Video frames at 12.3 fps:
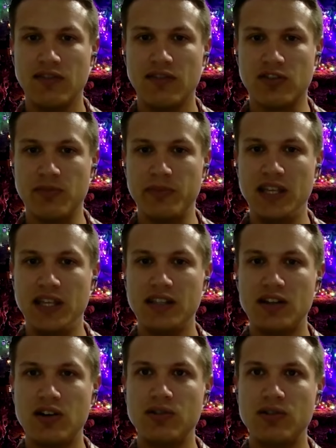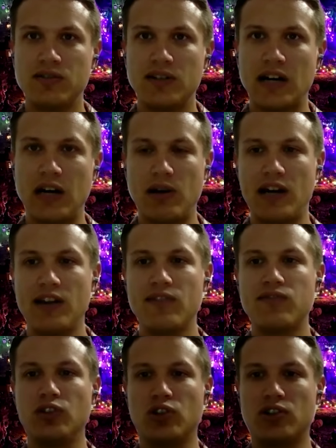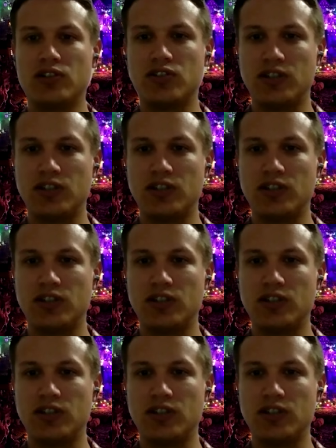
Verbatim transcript: For me though, how I've learned